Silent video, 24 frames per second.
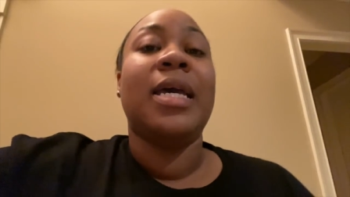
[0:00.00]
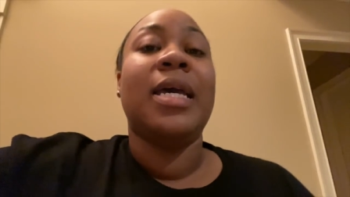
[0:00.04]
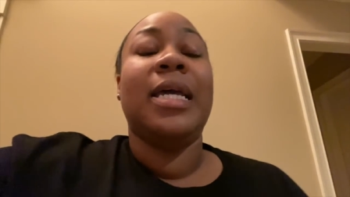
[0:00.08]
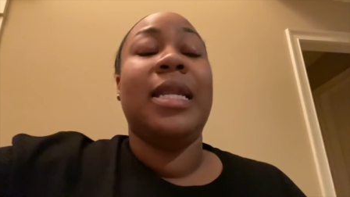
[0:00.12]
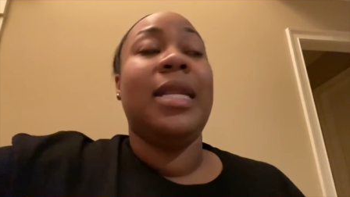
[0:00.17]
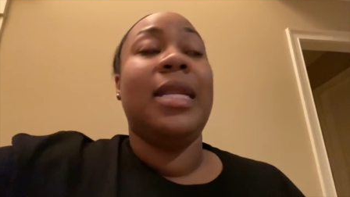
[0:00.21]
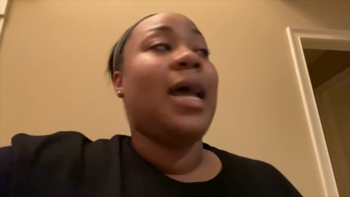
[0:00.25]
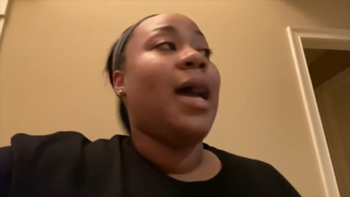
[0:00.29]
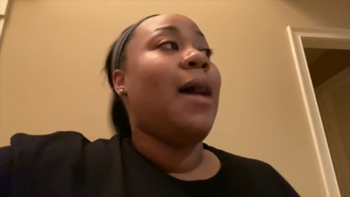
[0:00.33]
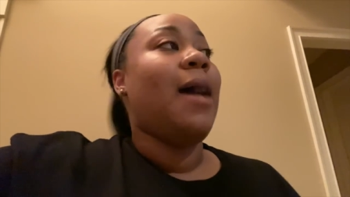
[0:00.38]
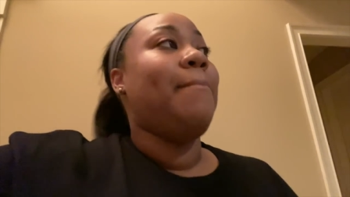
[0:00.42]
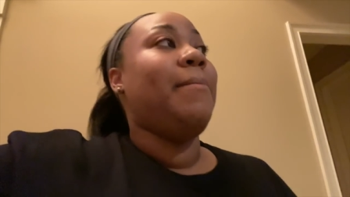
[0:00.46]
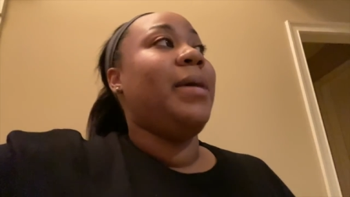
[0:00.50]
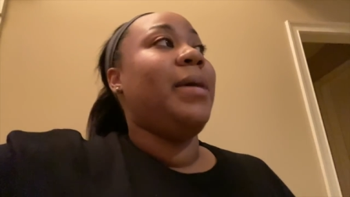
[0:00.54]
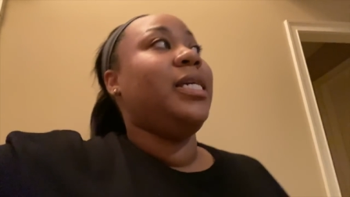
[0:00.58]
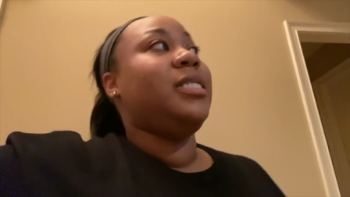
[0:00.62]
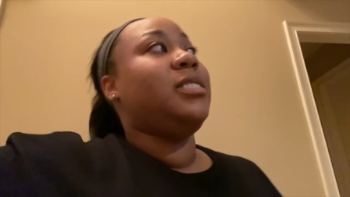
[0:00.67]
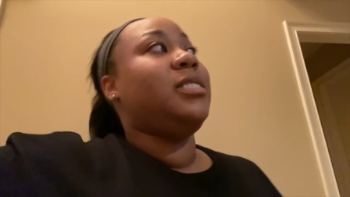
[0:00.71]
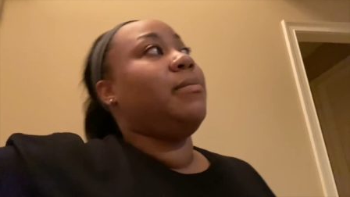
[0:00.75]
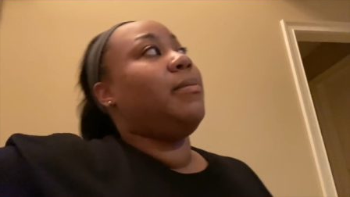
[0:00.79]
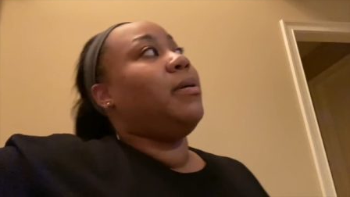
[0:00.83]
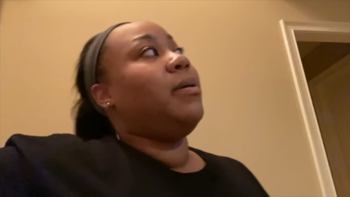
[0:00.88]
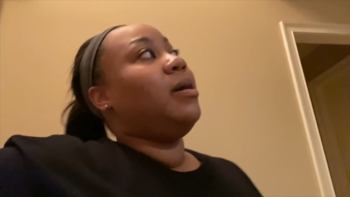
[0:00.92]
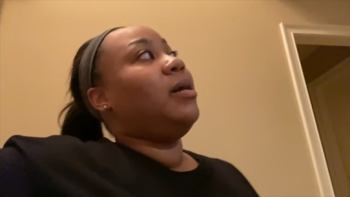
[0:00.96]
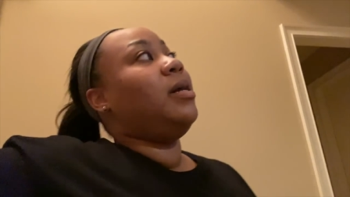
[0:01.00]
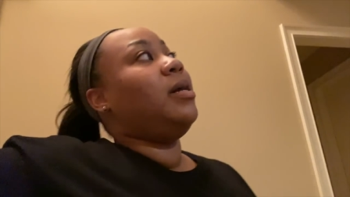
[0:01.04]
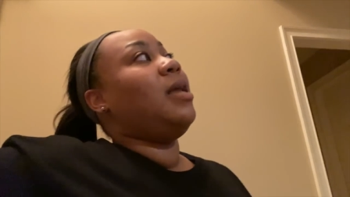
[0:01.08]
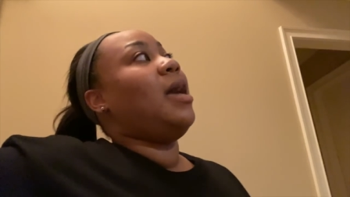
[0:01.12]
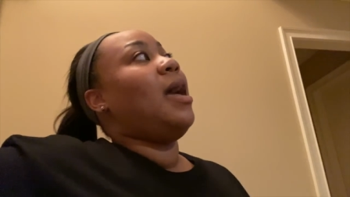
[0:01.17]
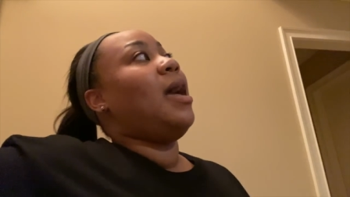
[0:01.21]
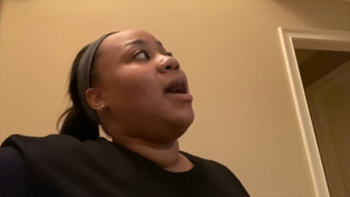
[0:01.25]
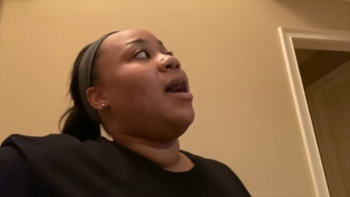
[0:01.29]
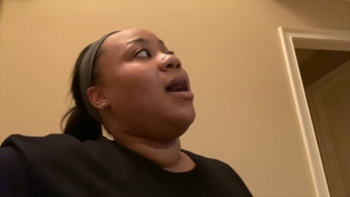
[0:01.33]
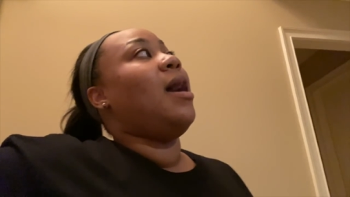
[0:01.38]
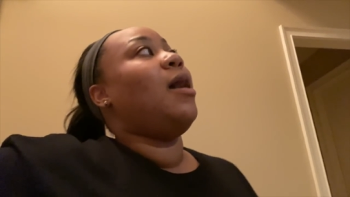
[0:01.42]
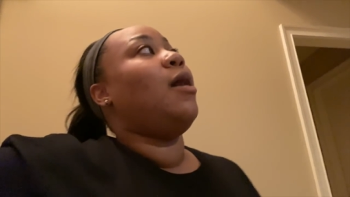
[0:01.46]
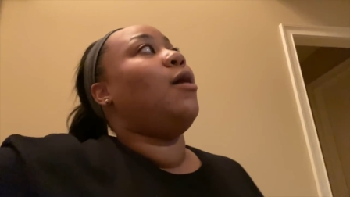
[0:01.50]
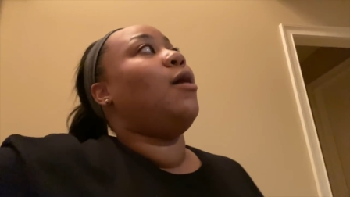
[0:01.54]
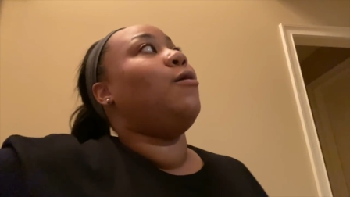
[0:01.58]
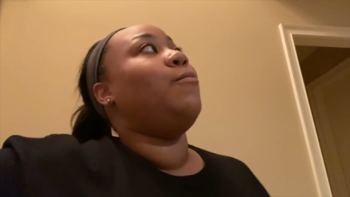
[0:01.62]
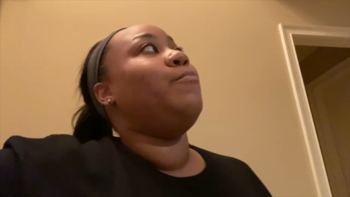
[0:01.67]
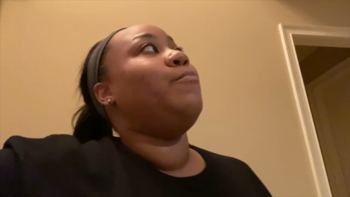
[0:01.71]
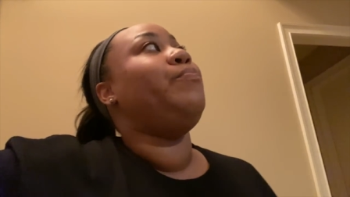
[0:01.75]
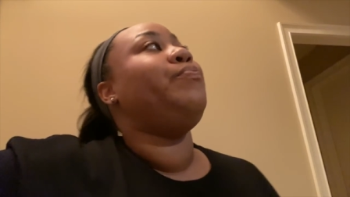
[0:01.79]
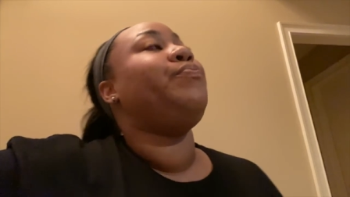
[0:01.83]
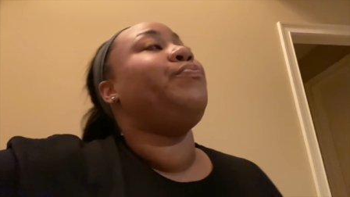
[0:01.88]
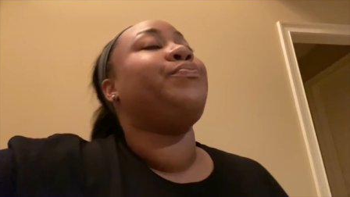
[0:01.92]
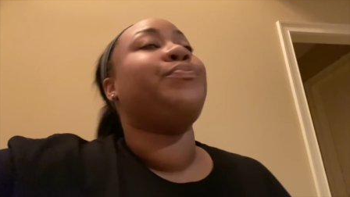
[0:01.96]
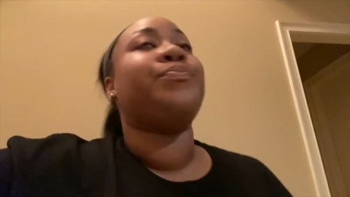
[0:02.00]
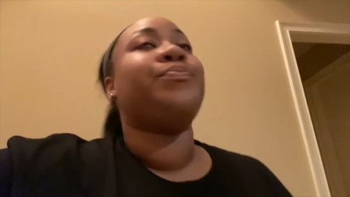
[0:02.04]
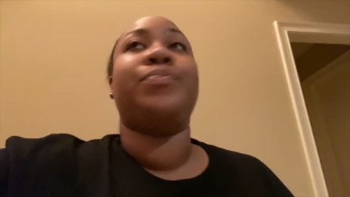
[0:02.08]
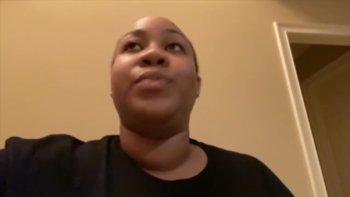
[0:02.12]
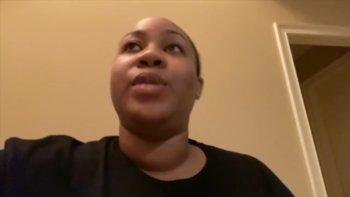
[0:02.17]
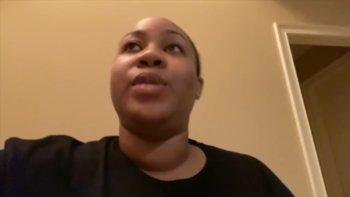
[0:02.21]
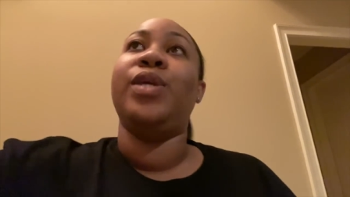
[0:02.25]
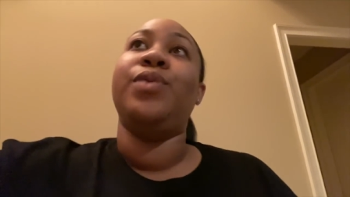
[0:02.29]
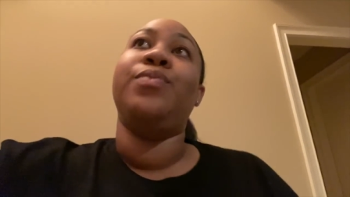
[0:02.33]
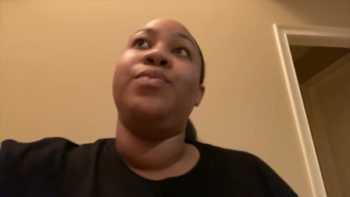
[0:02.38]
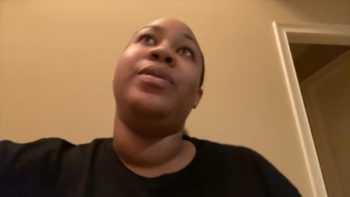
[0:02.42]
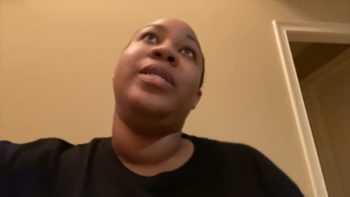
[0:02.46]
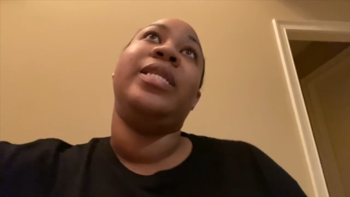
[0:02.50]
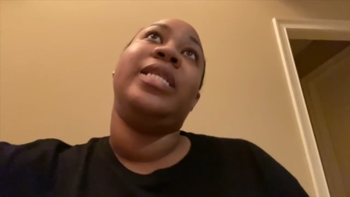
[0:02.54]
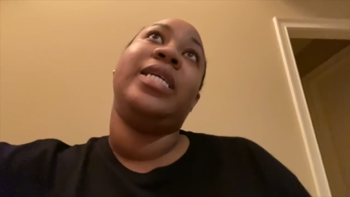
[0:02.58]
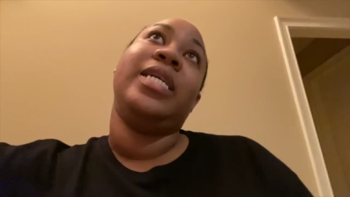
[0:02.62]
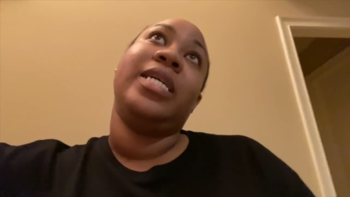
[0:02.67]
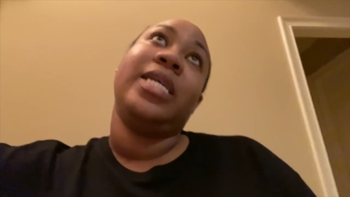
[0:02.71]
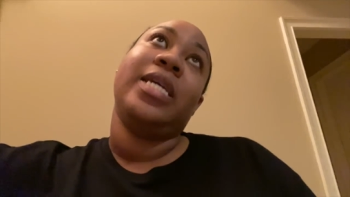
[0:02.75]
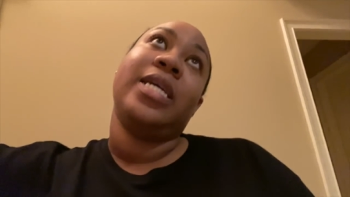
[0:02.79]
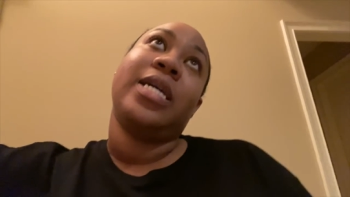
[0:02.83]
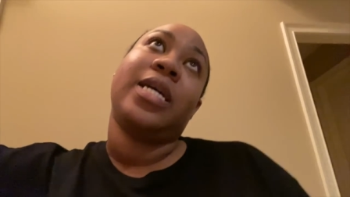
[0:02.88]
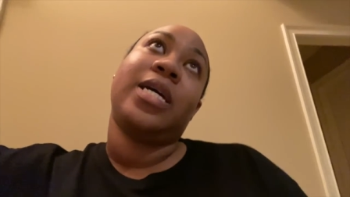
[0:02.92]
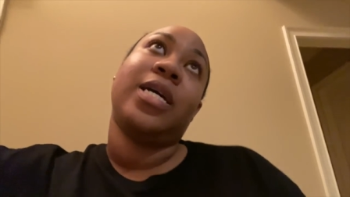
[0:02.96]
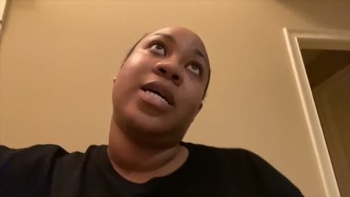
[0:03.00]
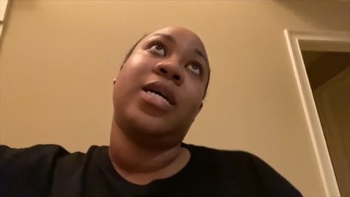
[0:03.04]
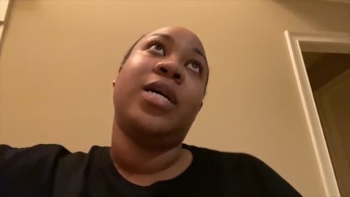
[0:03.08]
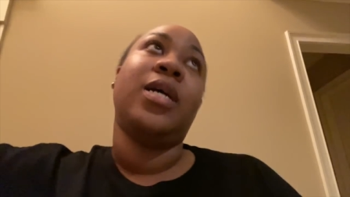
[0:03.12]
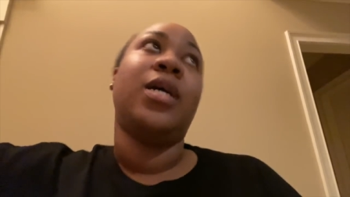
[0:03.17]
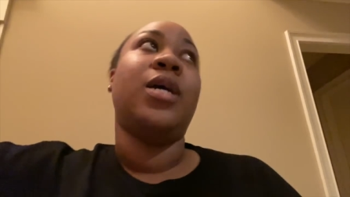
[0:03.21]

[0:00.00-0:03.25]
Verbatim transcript: not based upon how unique